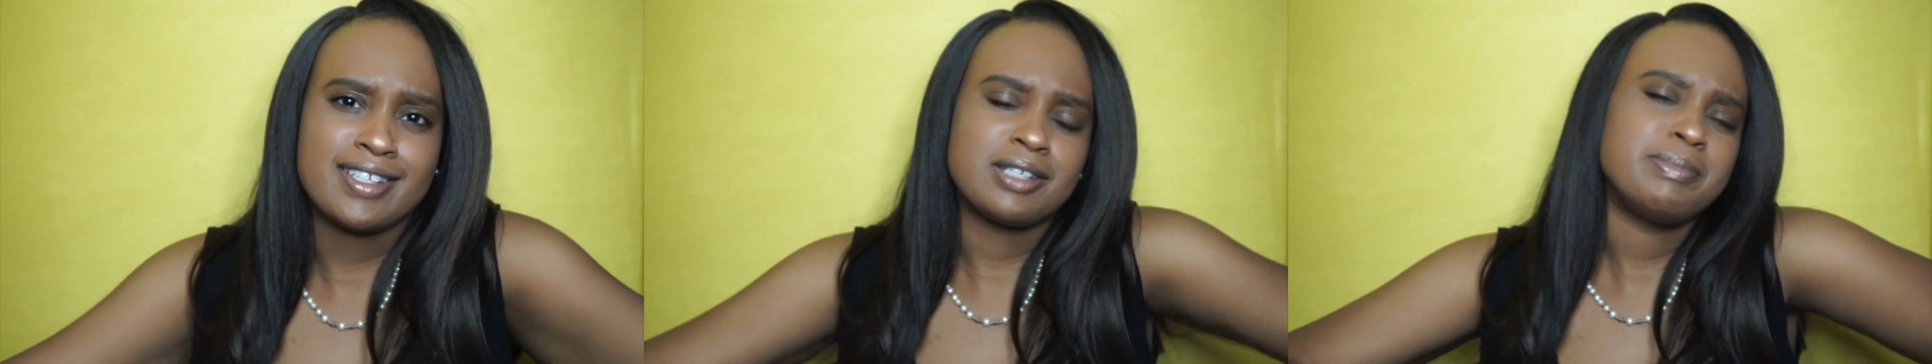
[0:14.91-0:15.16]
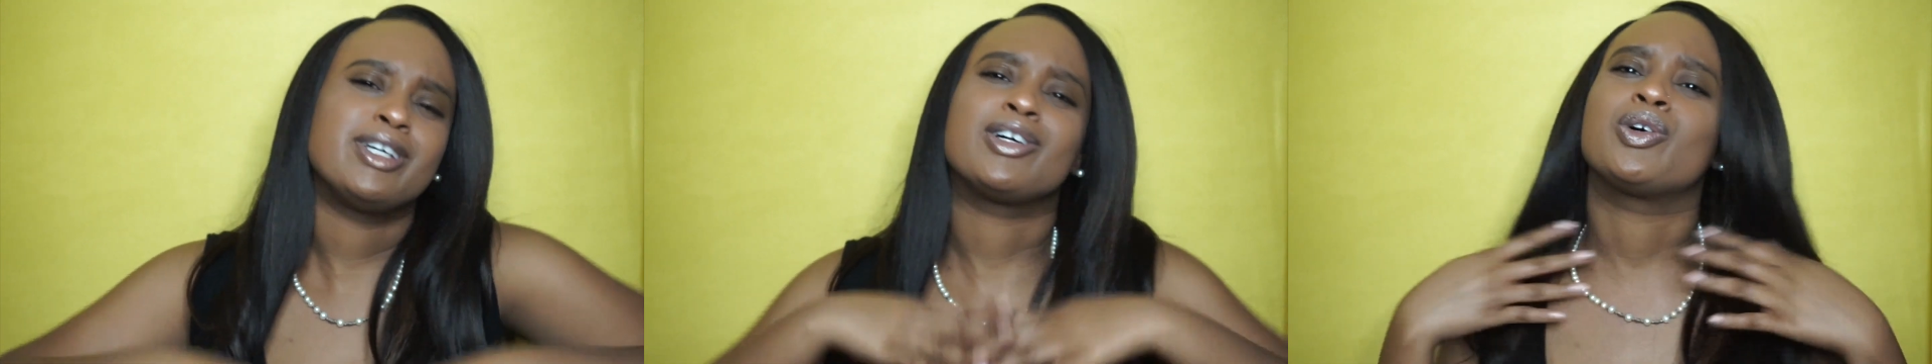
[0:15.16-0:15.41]
It's
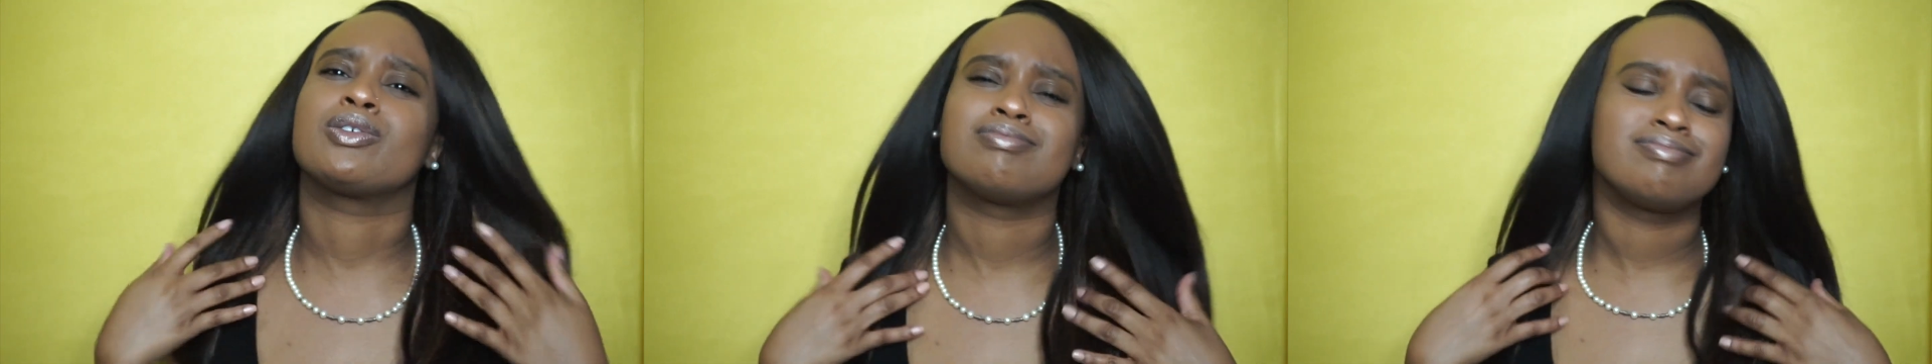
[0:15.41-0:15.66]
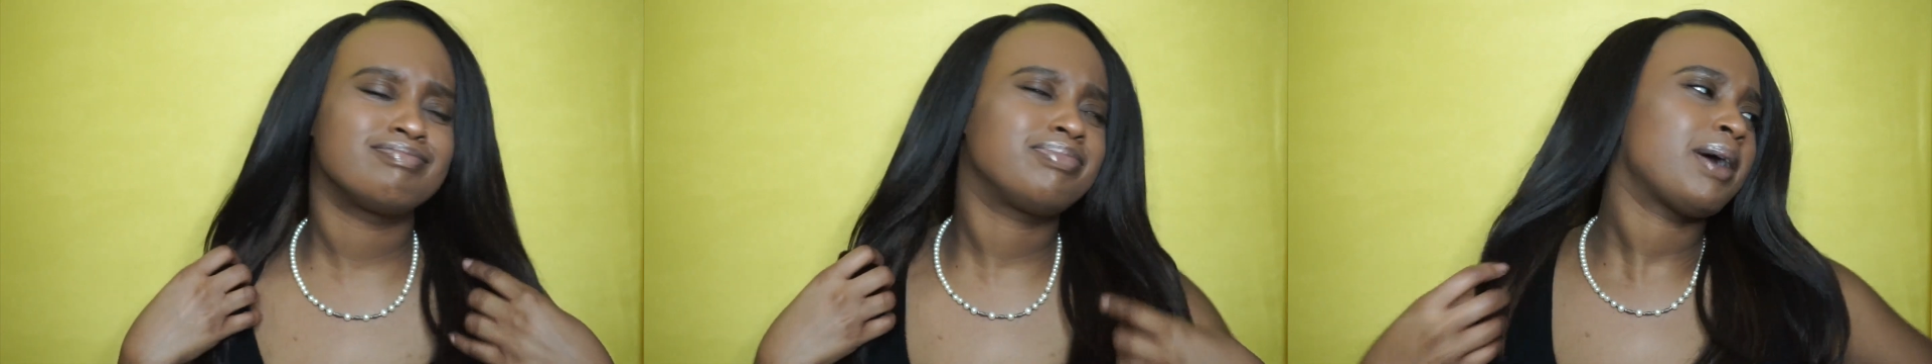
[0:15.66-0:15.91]
gonna be
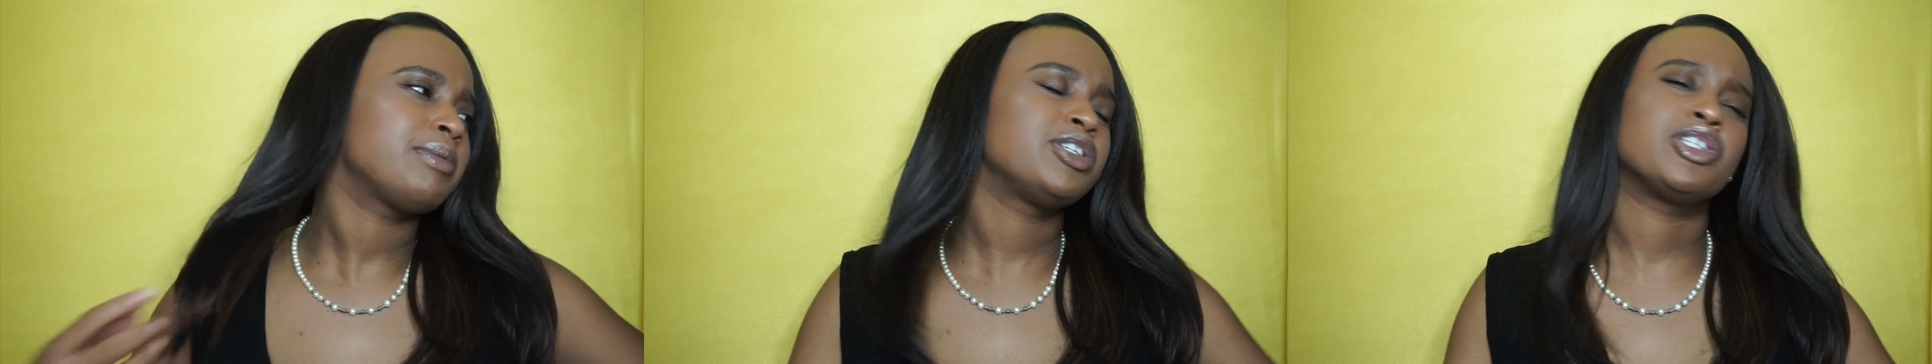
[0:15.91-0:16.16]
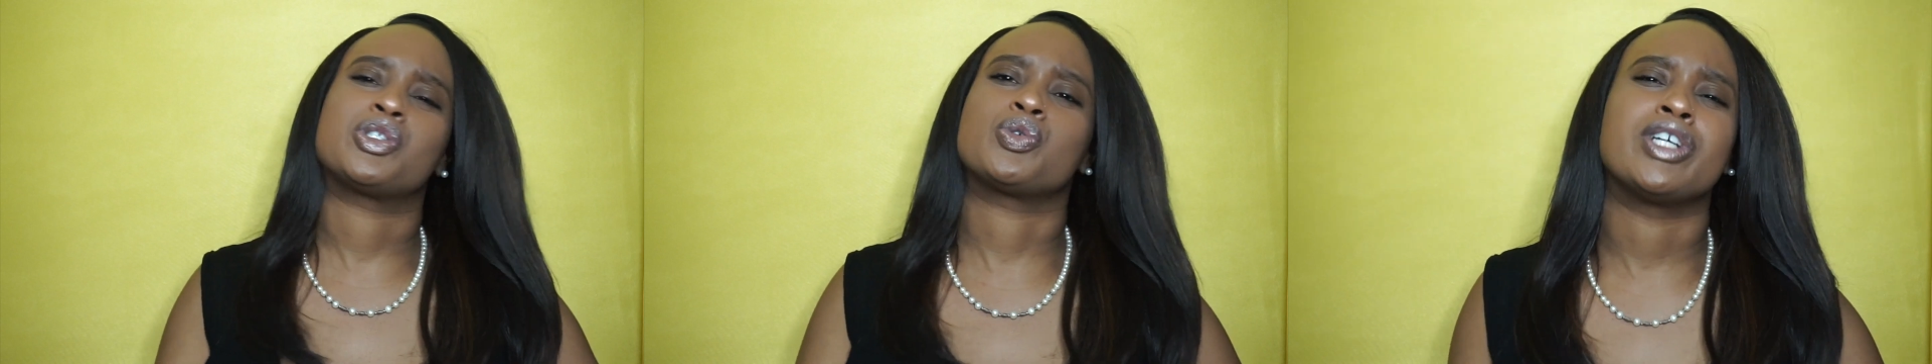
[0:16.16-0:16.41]
probably
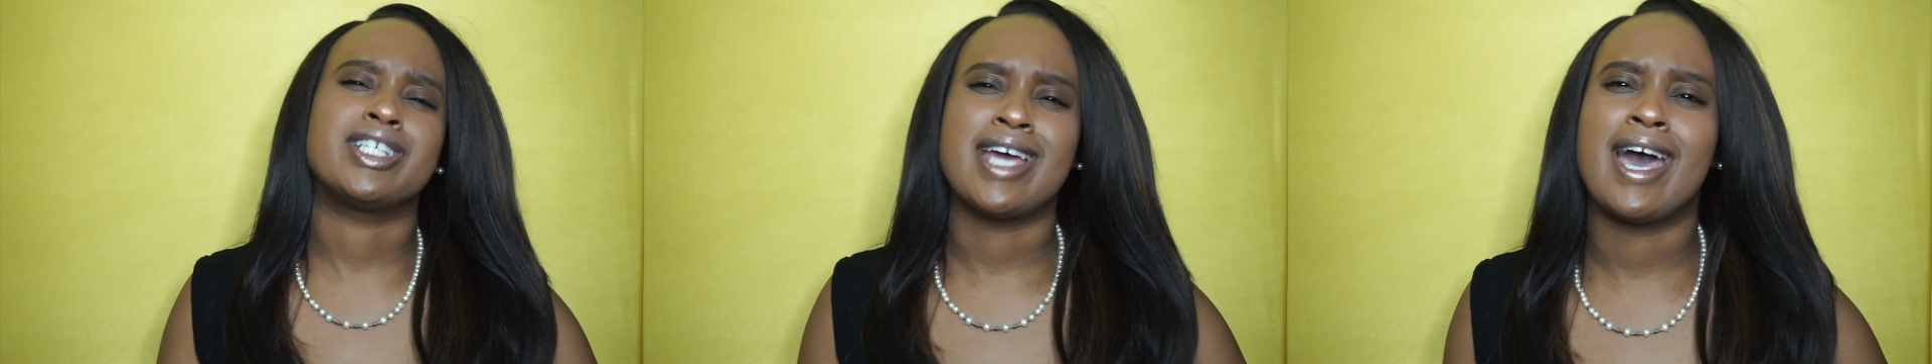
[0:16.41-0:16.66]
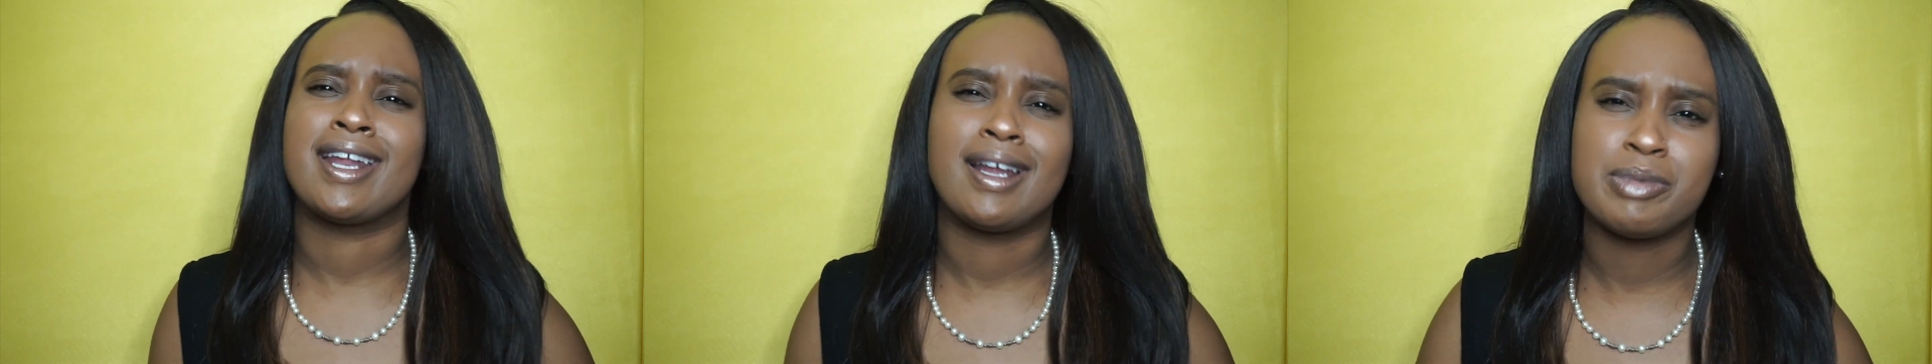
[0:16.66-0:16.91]
a short
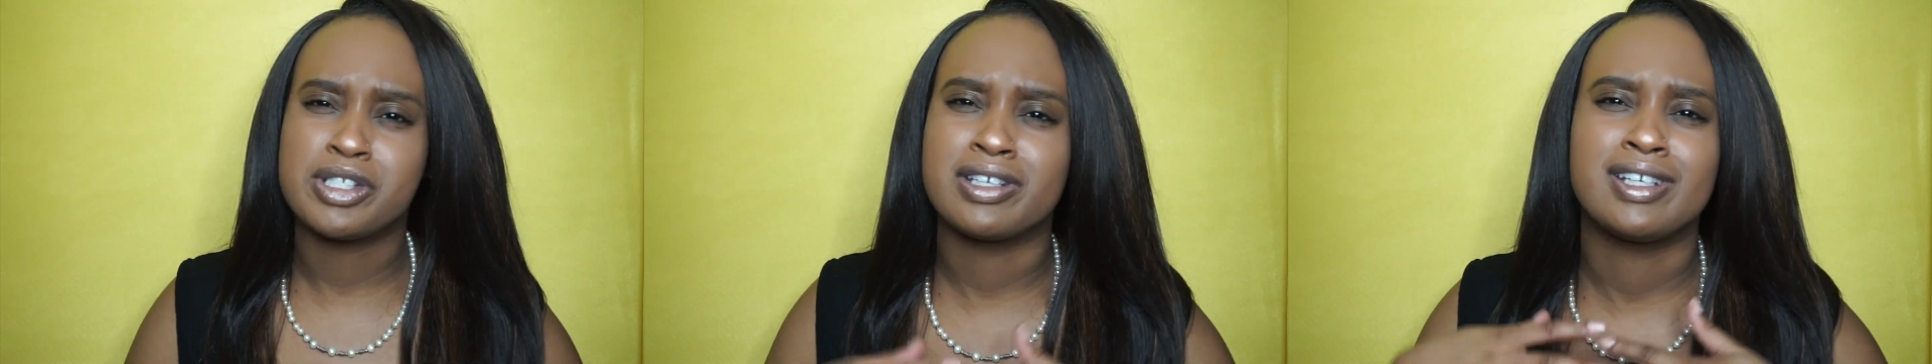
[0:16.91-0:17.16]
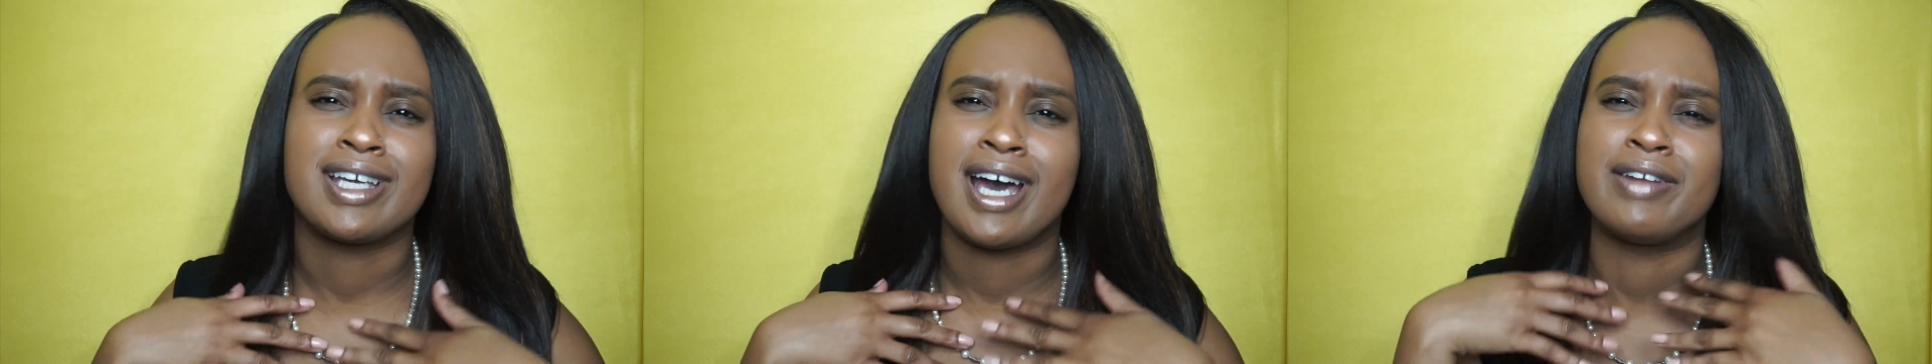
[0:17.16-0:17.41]
chat. I'm just
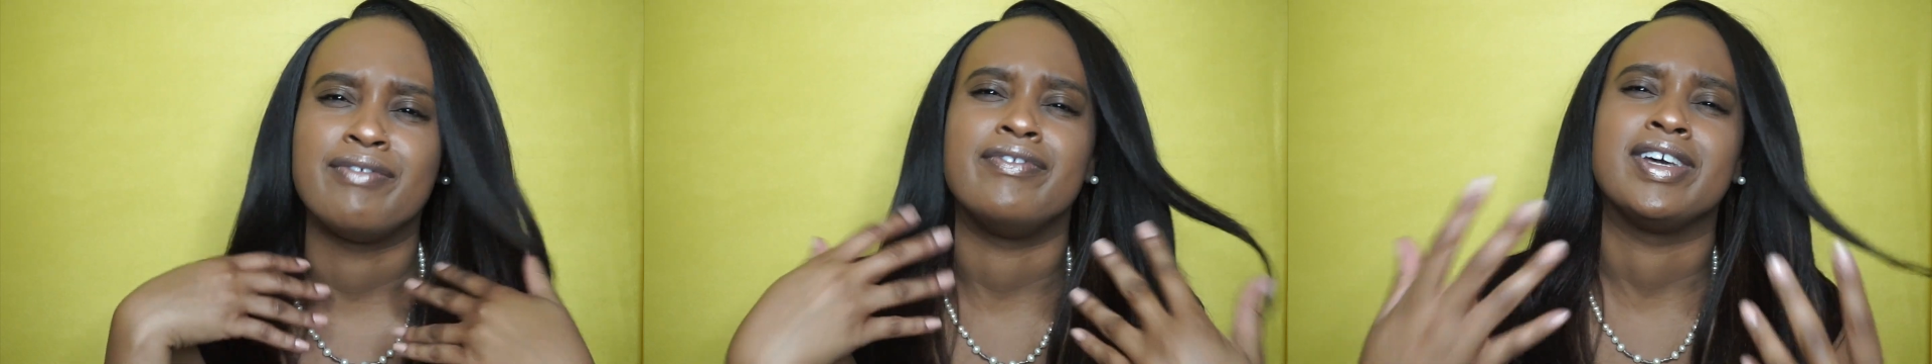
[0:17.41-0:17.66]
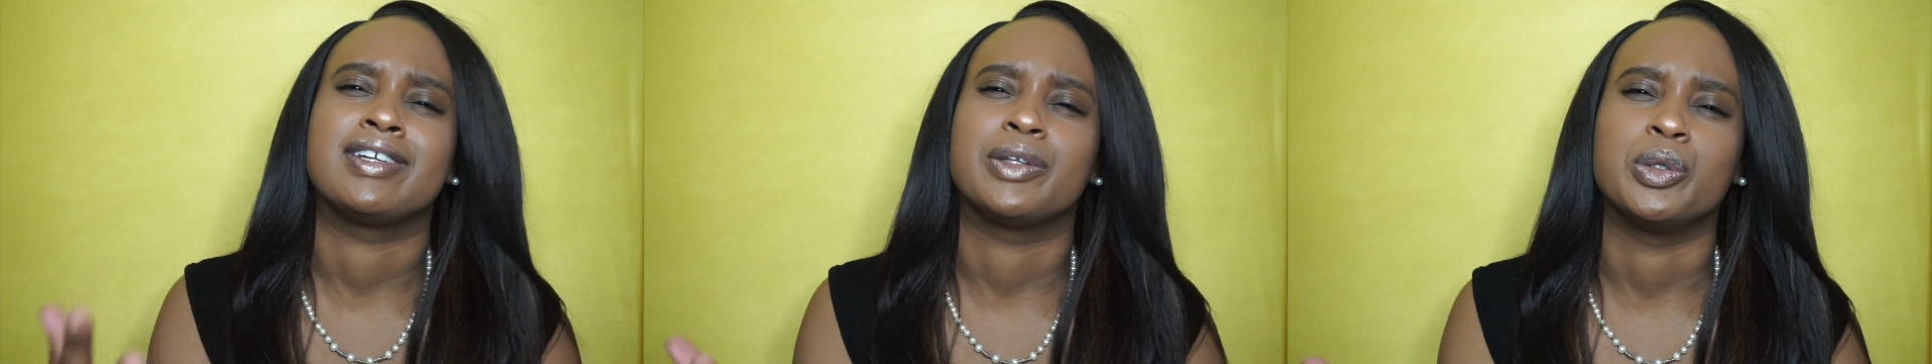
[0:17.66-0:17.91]
gonna kind of
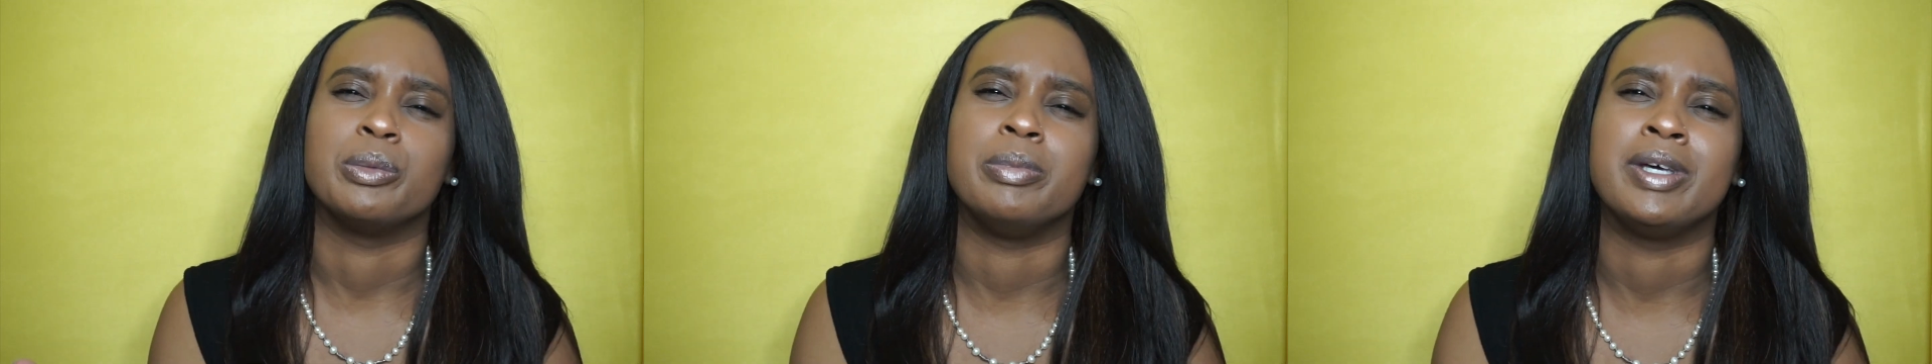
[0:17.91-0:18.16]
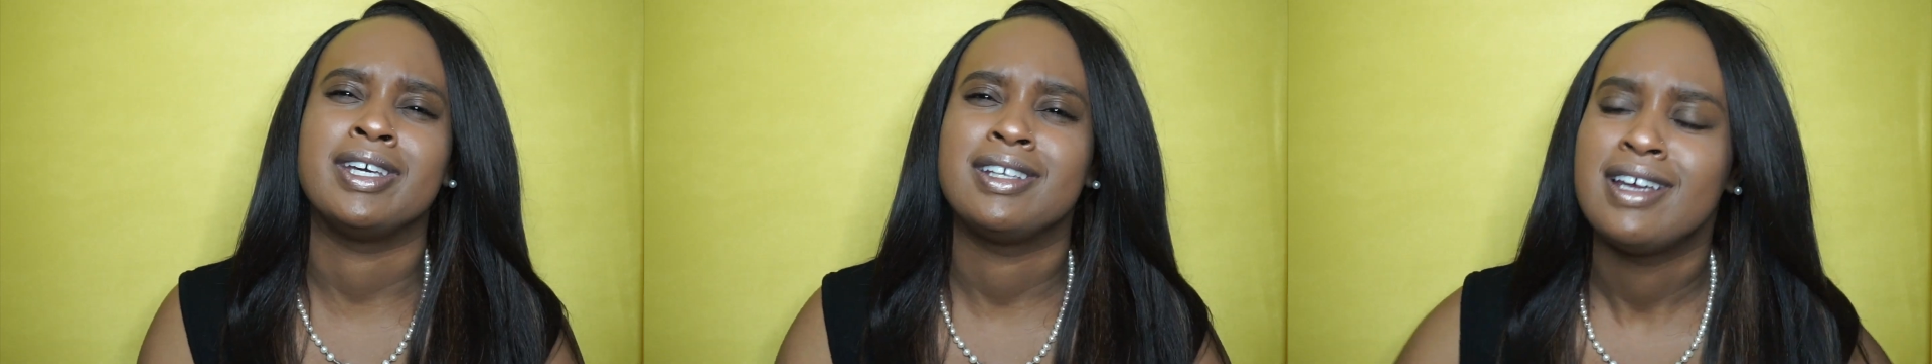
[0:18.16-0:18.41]
vent a little
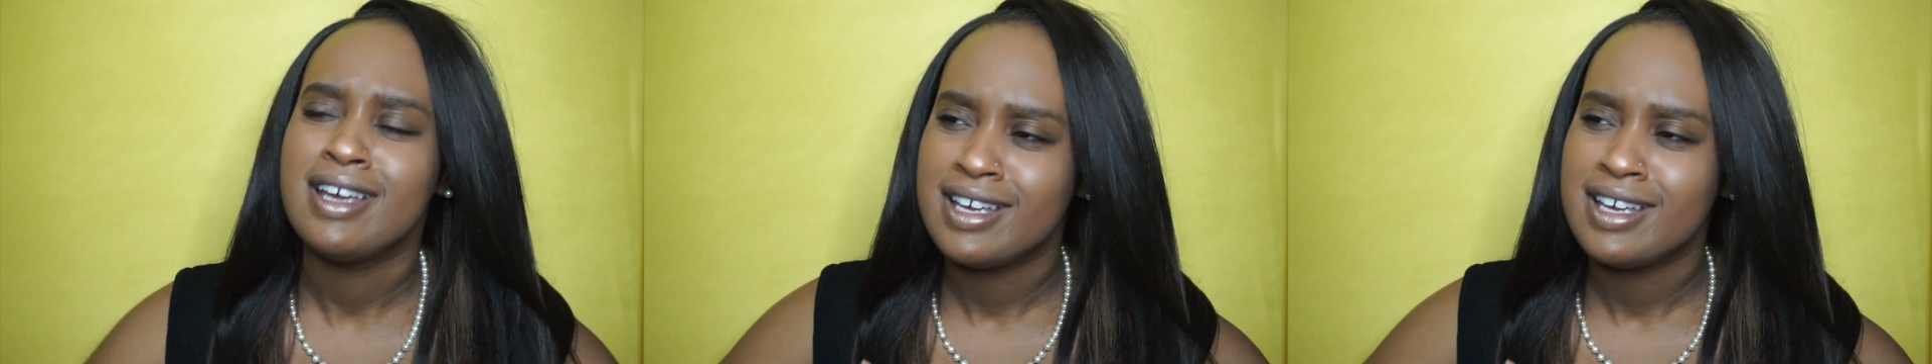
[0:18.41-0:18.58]
bit.